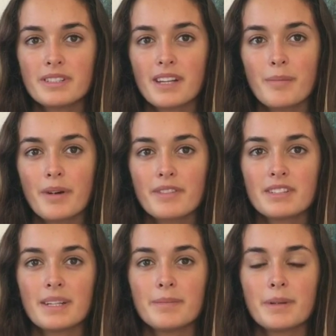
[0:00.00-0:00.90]
some of the
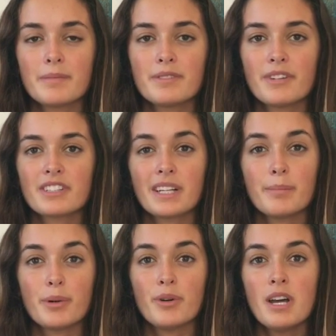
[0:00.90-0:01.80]
symptoms, for
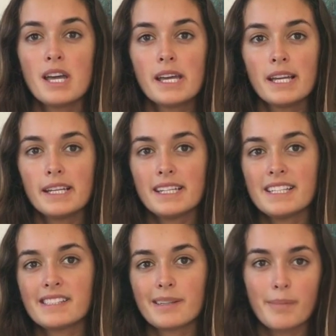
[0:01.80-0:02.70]
example,
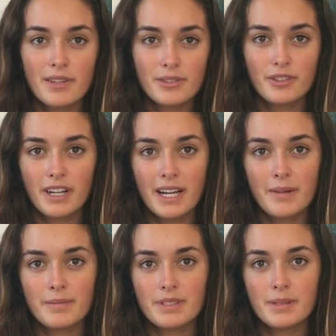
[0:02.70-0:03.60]
easing muscle
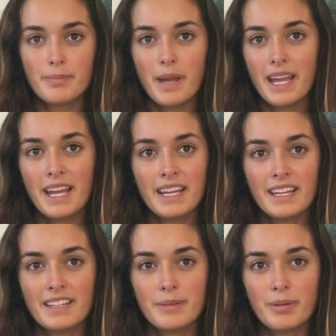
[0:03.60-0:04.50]
cramps, pain,
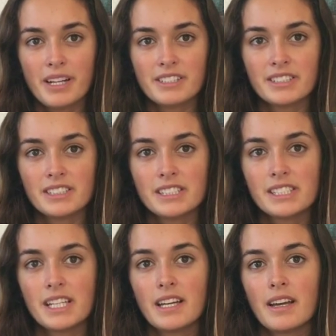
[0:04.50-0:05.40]
and depression.
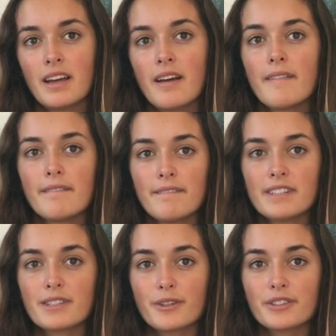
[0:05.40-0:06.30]

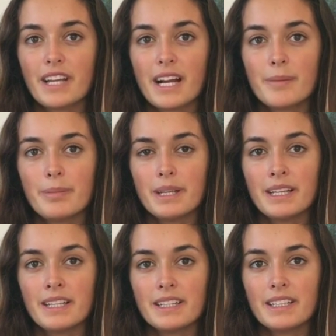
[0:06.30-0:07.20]
Physical
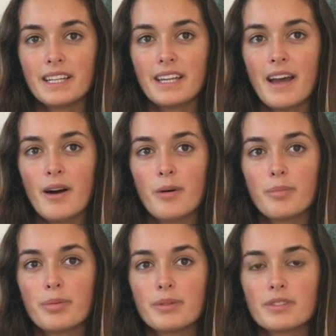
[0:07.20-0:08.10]
therapy can help
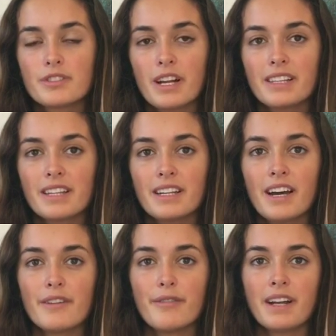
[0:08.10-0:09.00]
strengthen
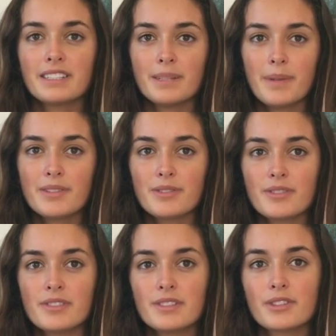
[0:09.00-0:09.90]
unaffected
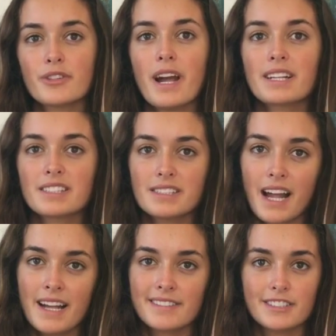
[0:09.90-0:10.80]
muscles through
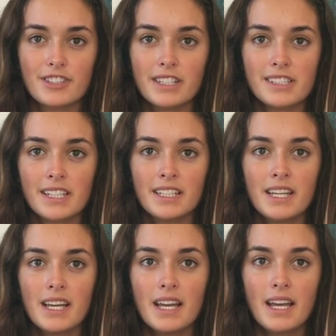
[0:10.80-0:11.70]
exercise or stretching,
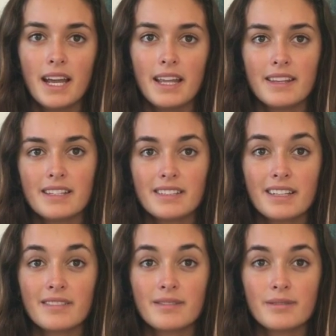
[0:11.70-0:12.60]
and this
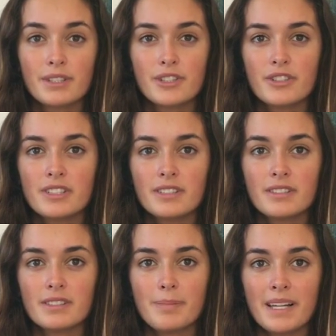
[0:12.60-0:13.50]
can reduce
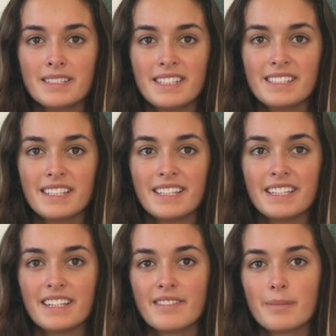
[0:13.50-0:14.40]

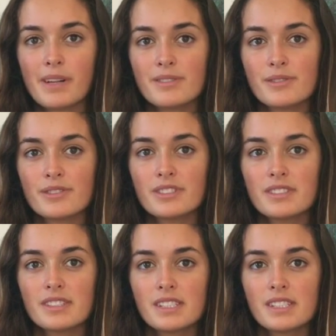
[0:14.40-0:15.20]
spasticity of the muscles.